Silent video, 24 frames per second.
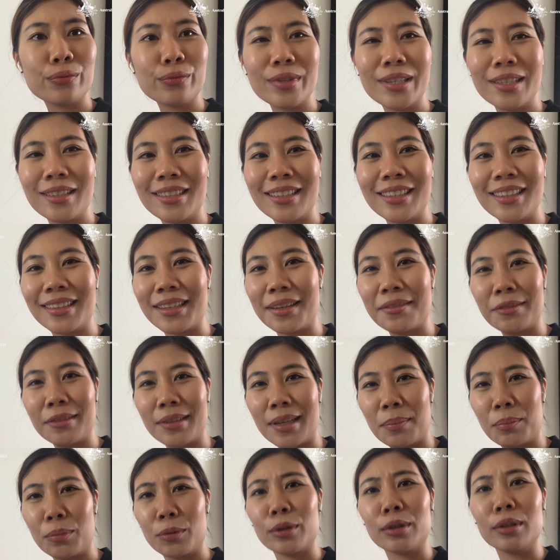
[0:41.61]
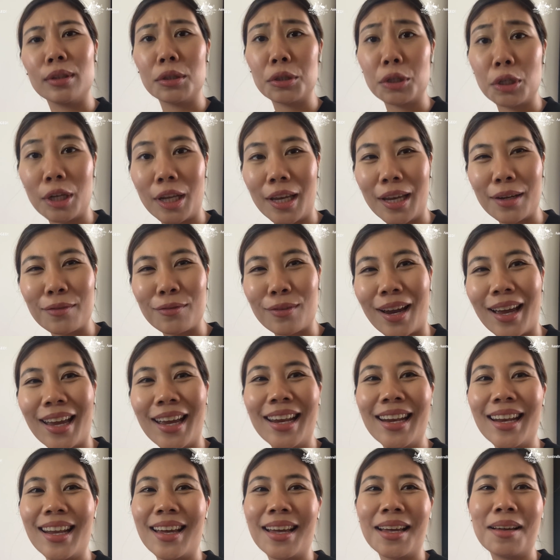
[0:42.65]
really level up our learning, right?